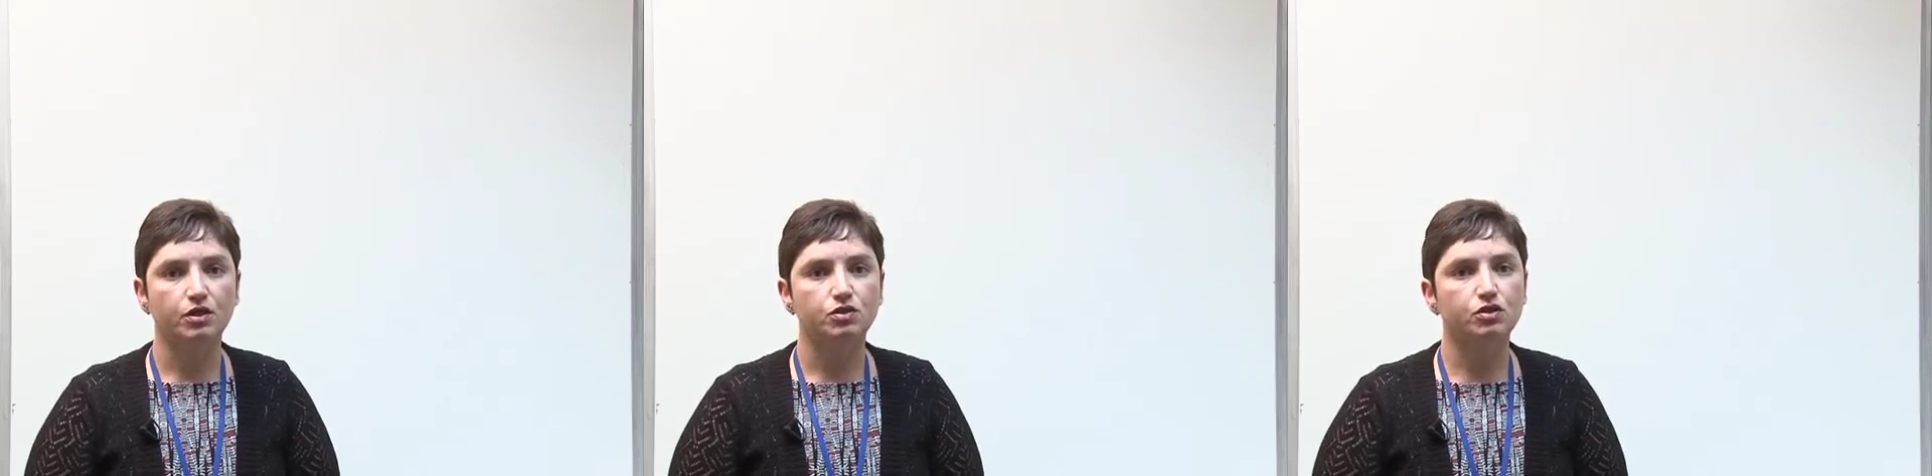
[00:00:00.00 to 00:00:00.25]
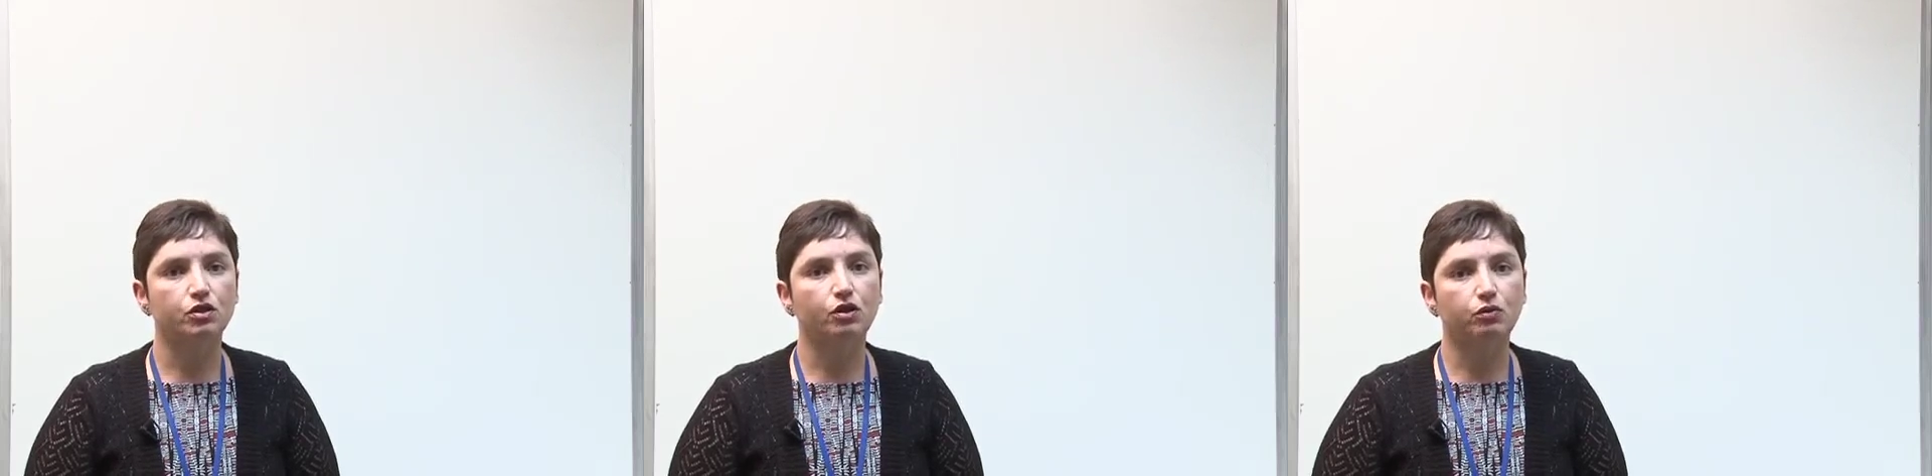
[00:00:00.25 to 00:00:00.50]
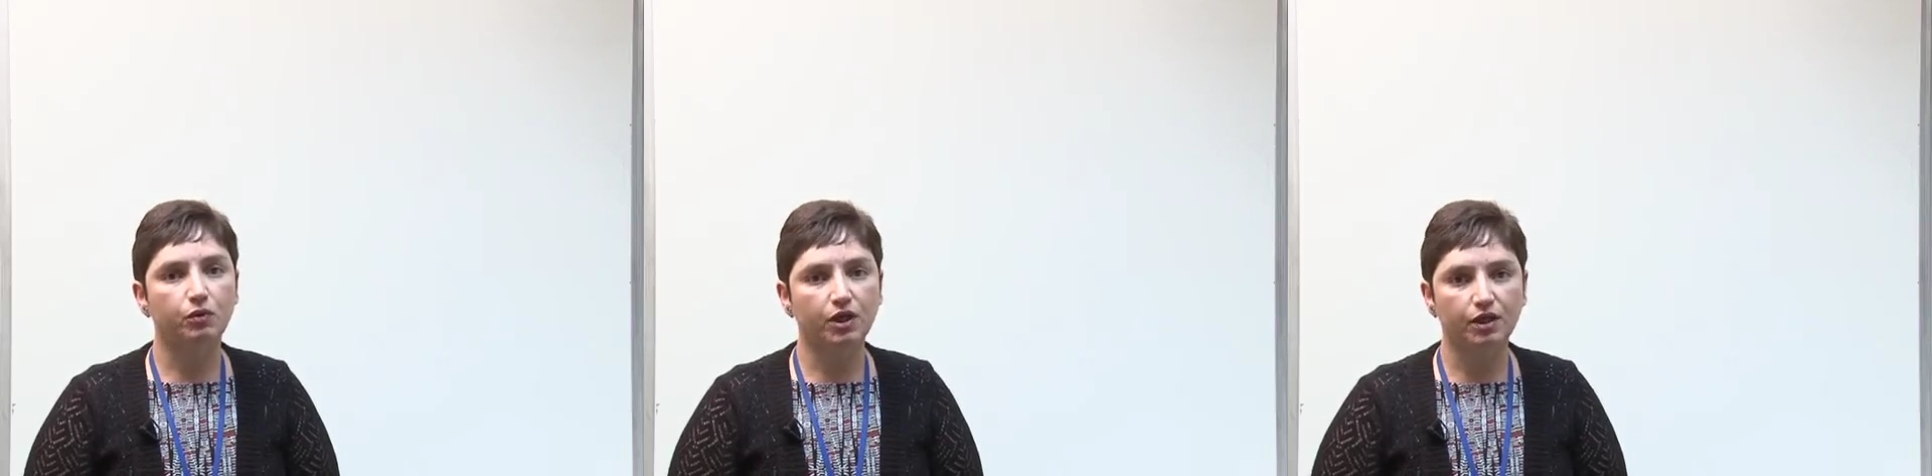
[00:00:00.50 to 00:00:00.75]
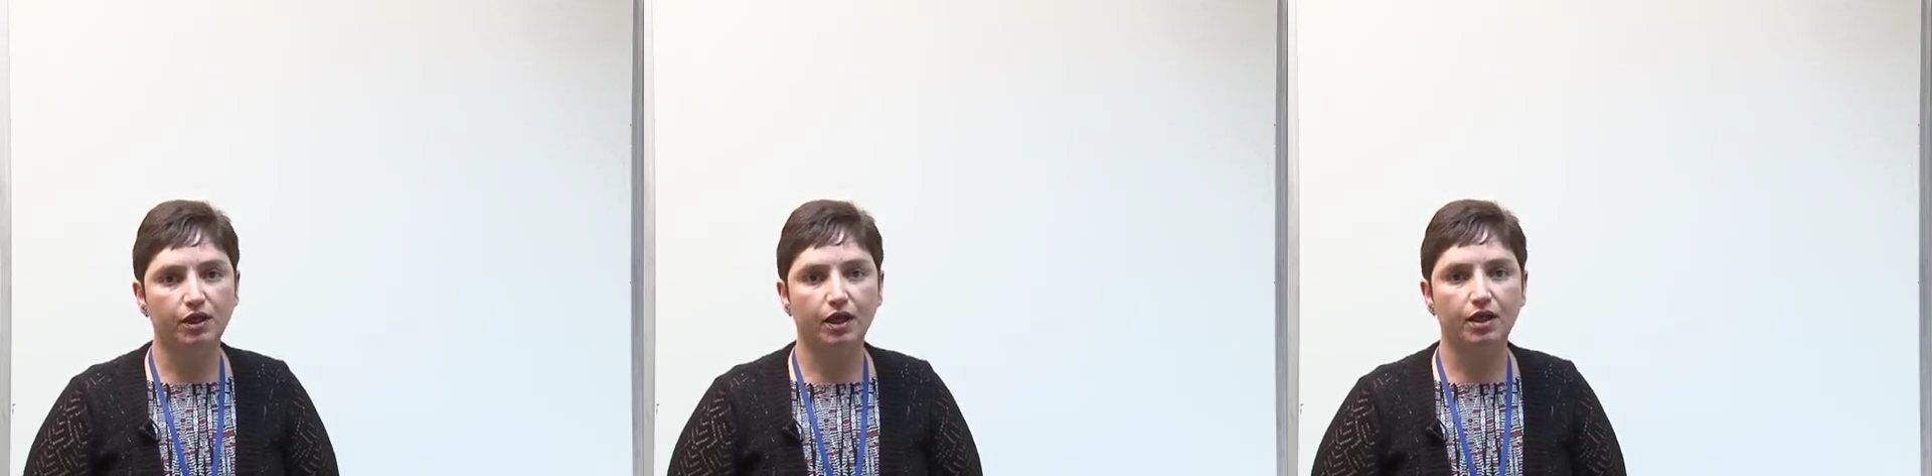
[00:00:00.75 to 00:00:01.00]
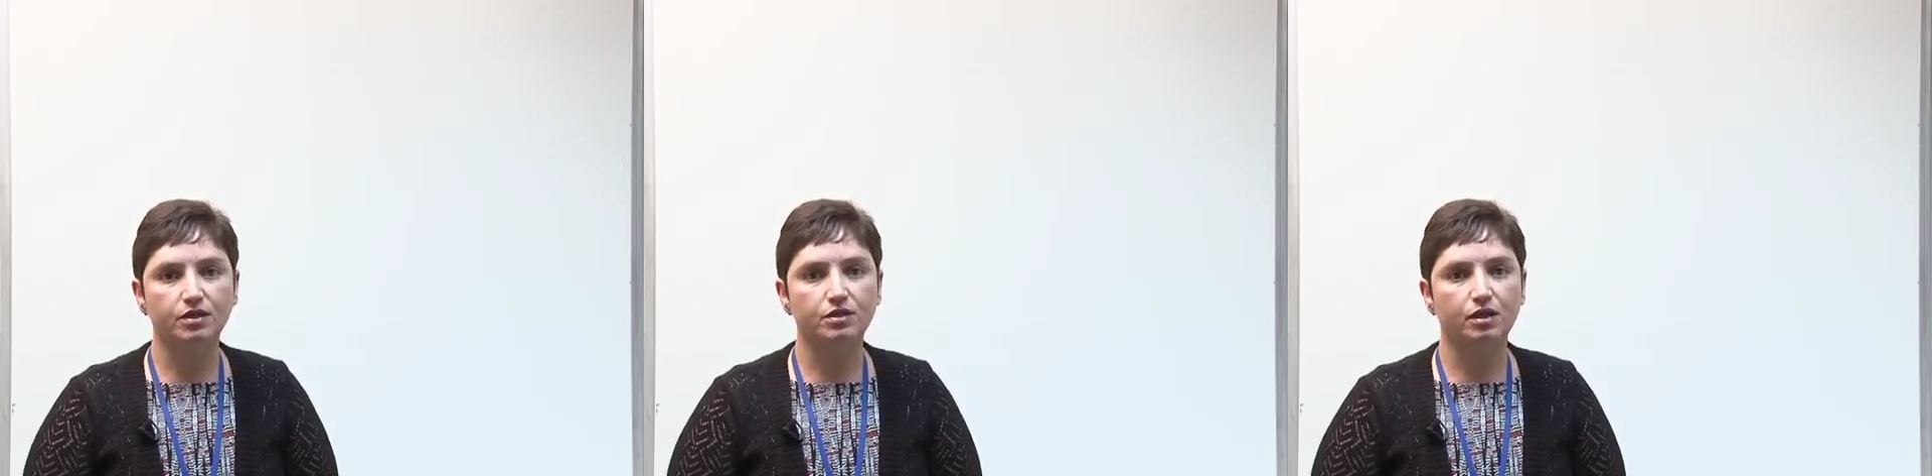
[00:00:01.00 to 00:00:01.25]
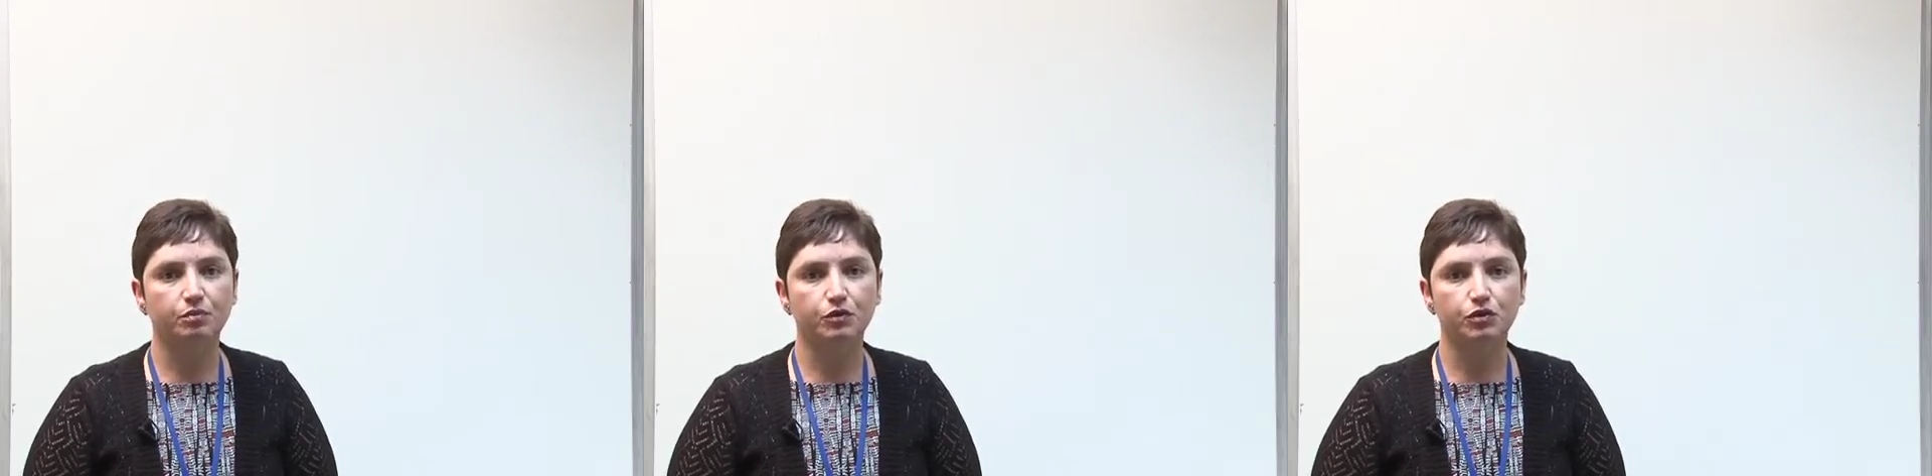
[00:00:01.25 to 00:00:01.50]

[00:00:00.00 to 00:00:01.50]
so that we can get some